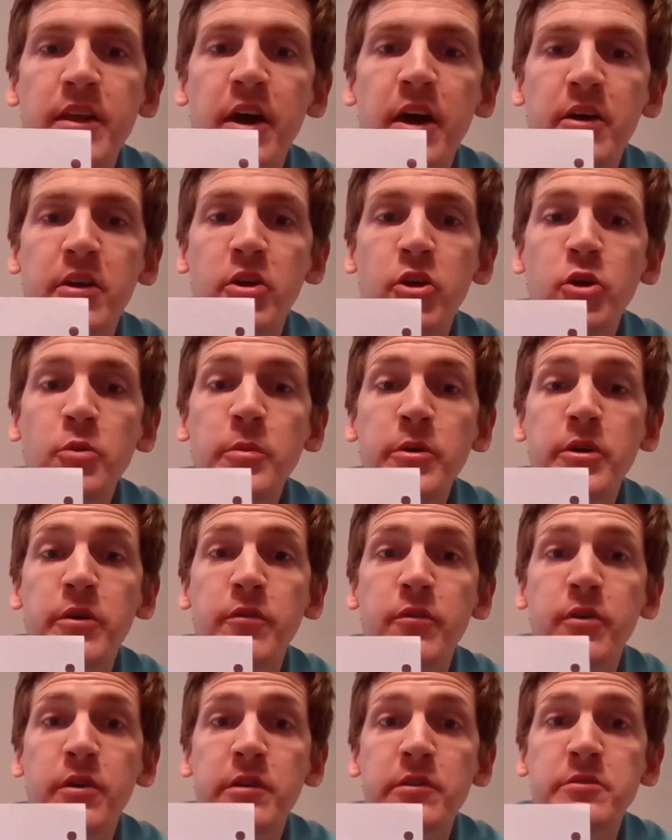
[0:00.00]
Now,
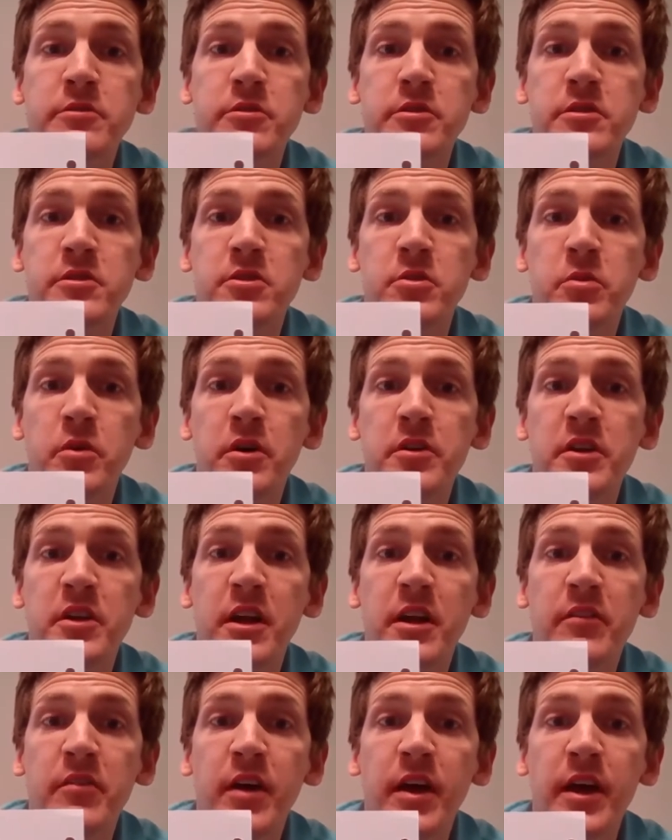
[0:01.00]
cumulative frequency is the one that
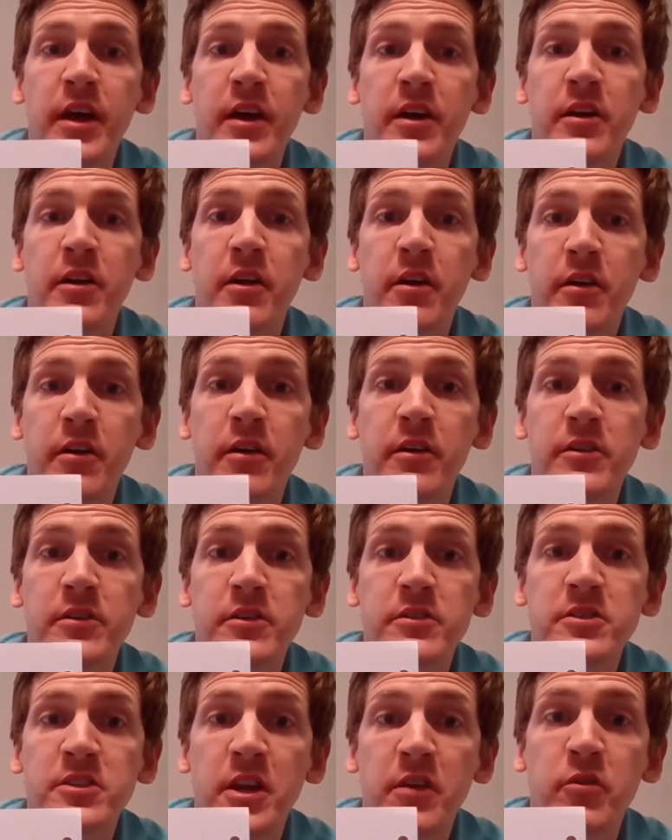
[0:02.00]
I've had
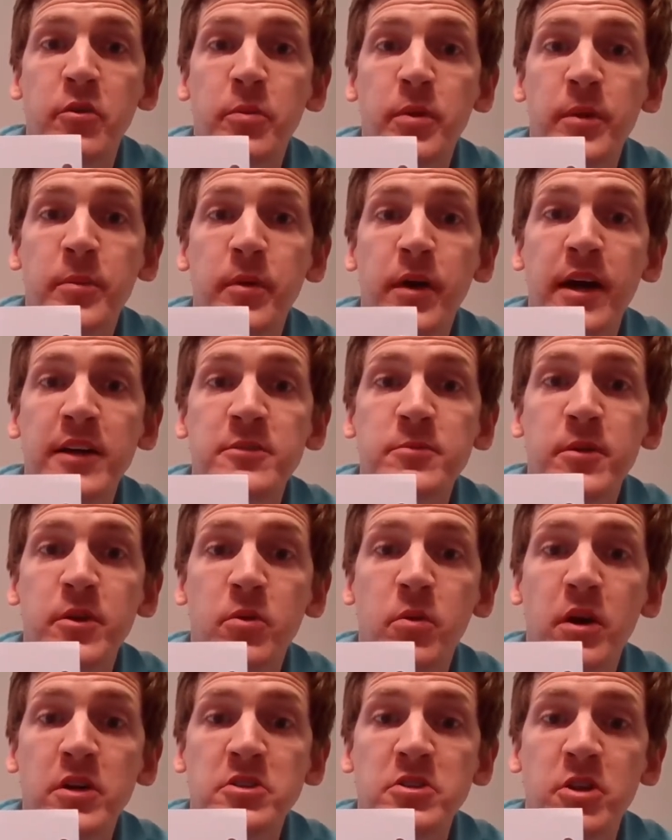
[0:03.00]
several people ask me a
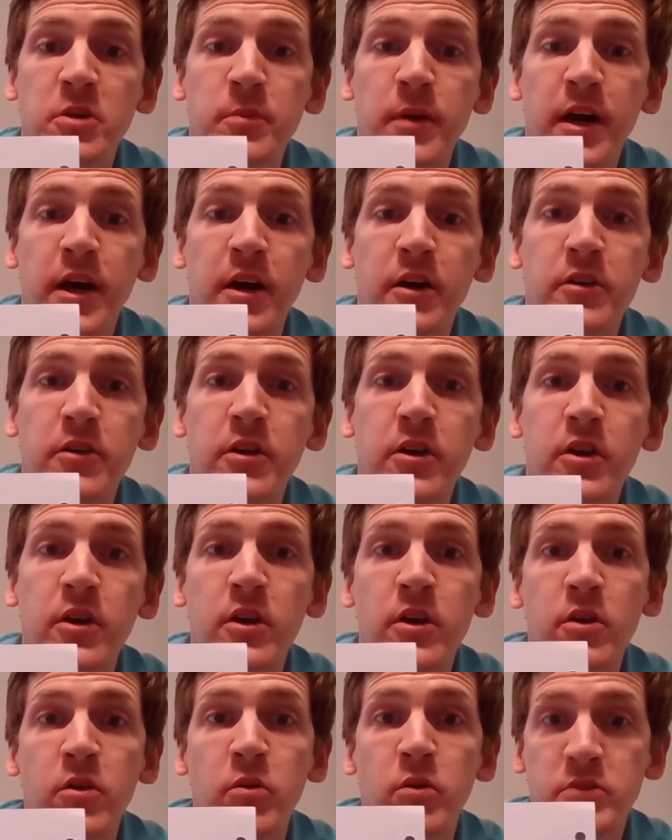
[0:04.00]
question about,
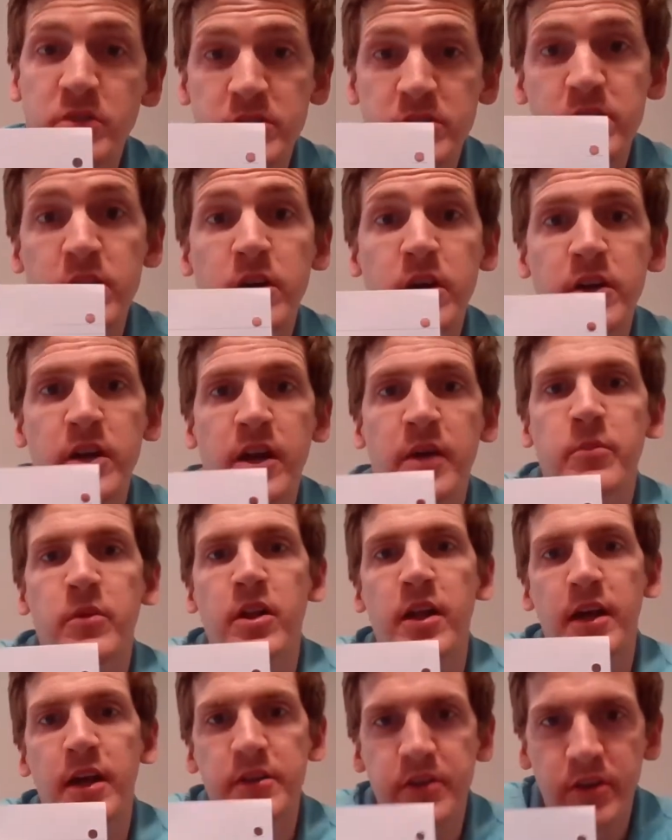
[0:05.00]
which is good. I'm
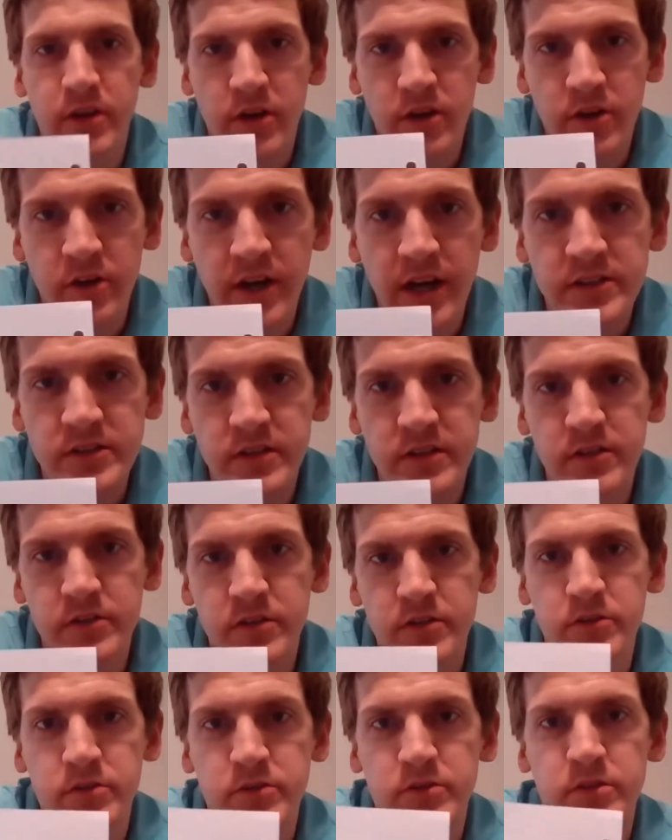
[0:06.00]
glad that y'all are asking
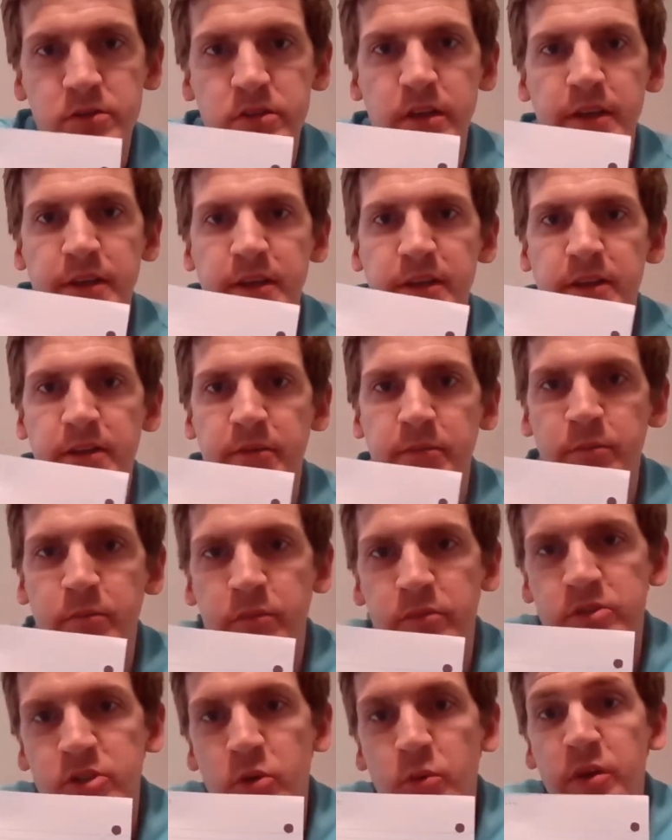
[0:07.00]
those, and
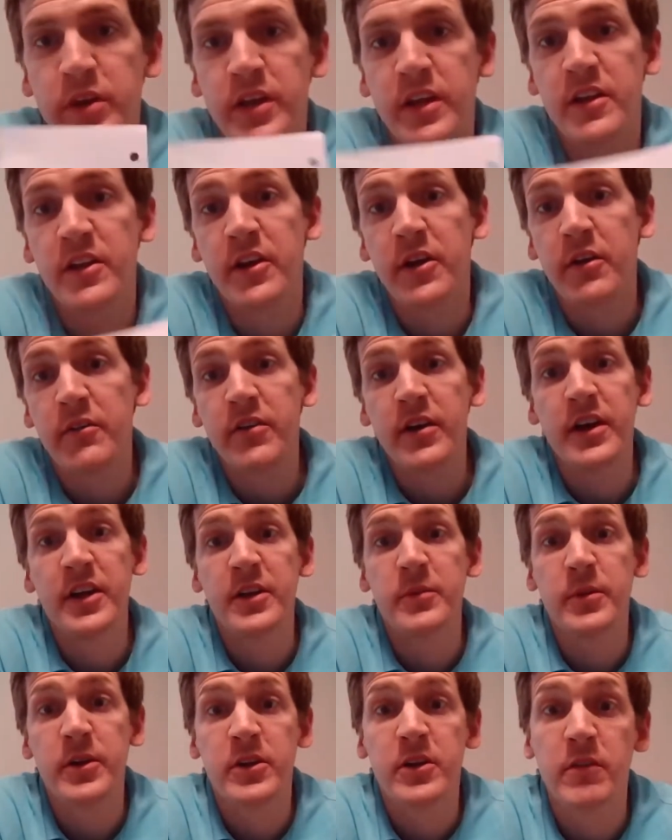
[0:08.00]
so we can clarify
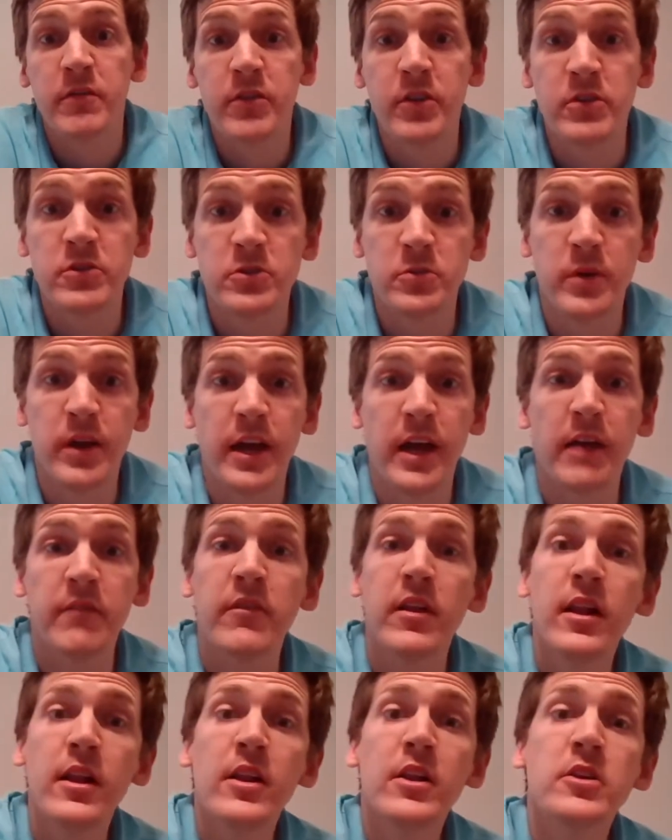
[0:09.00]
any bit of confusion we have.
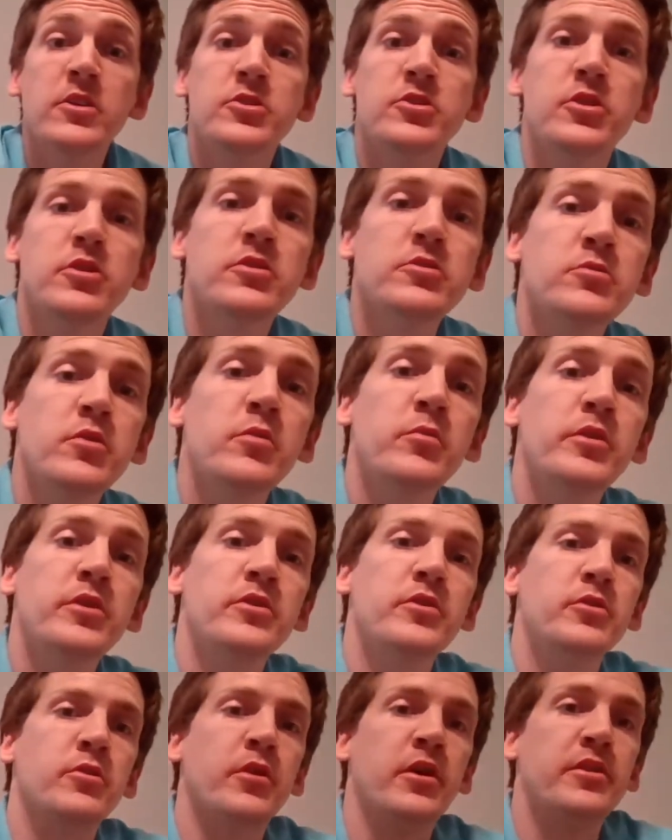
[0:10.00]
So here's what we
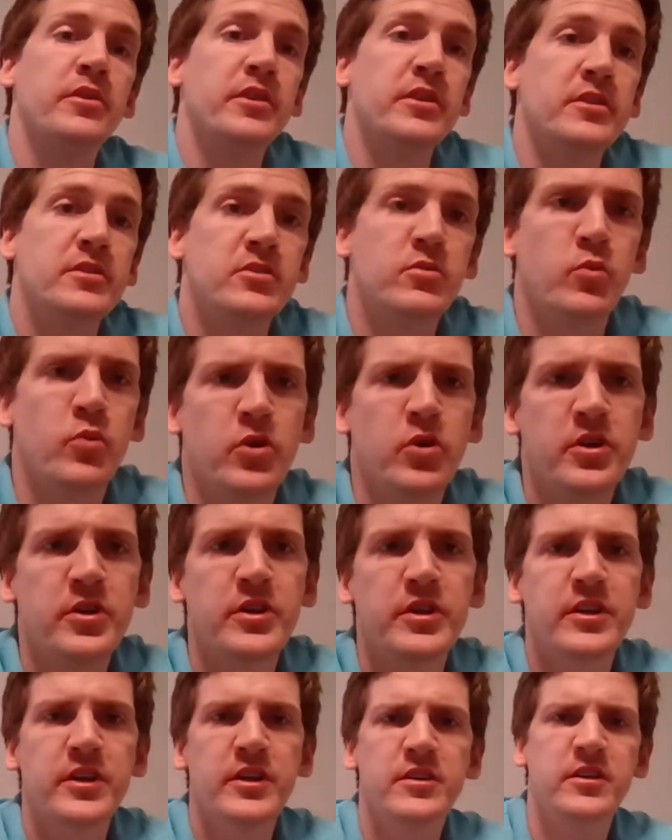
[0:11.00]
do on this. We're
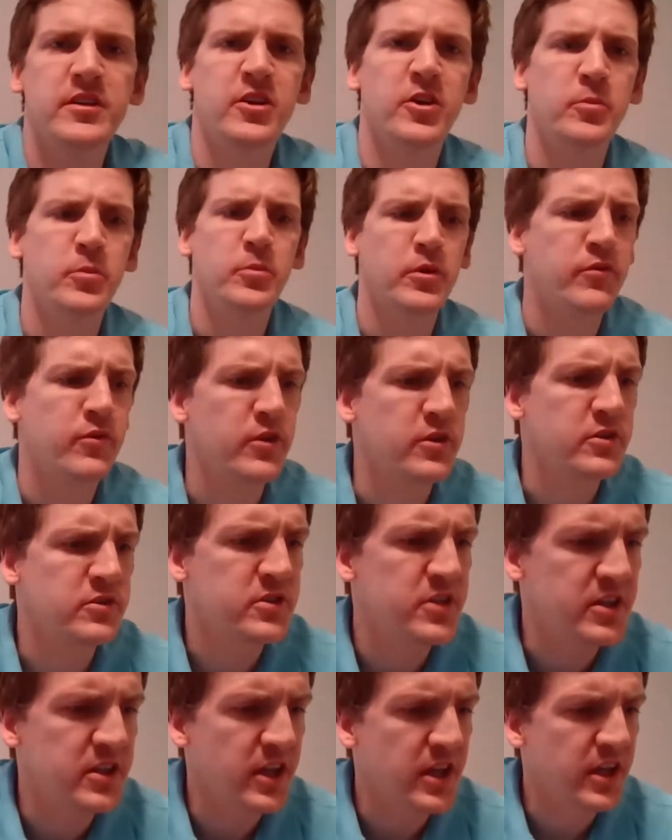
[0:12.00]
going to get to cumulative
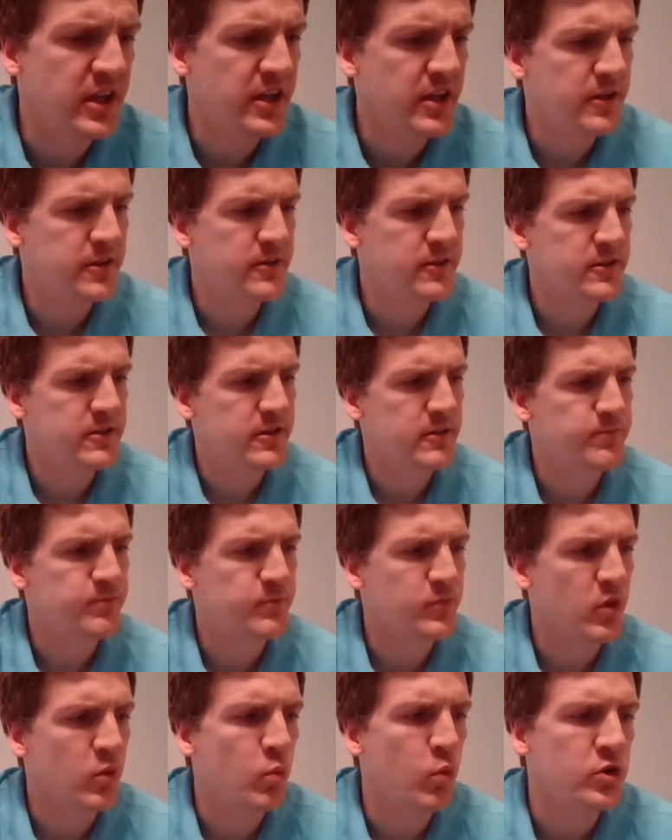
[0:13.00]
frequency at the end
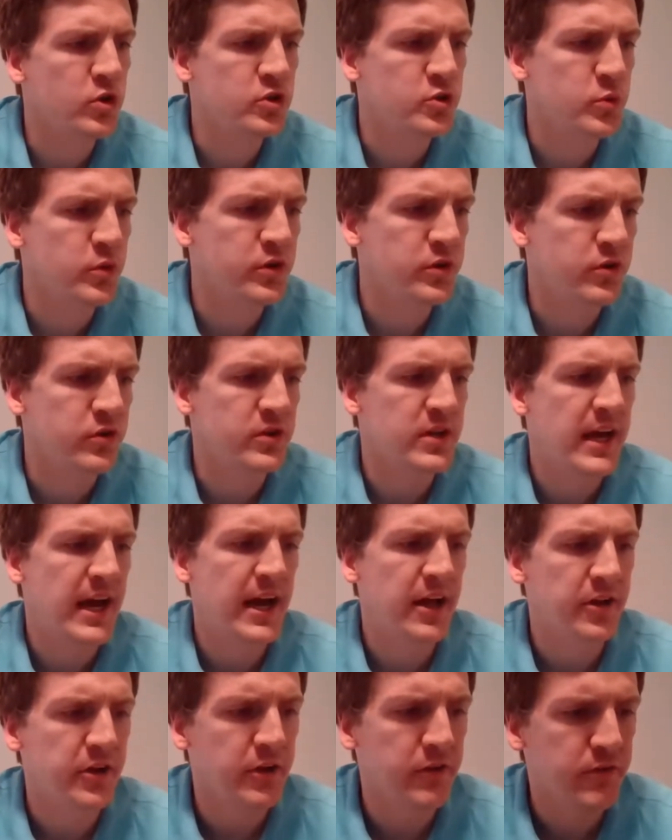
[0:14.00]
once we do
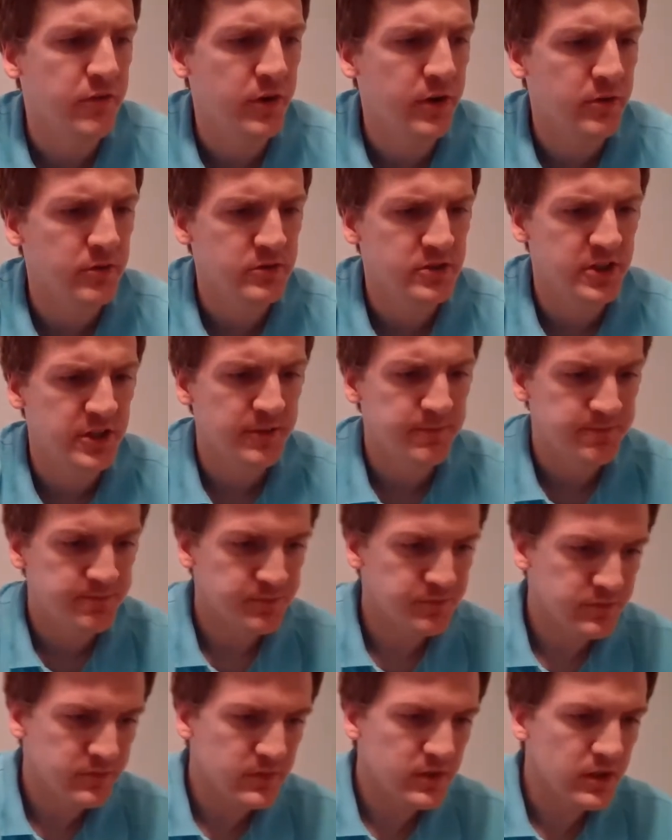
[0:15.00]
tally and frequency.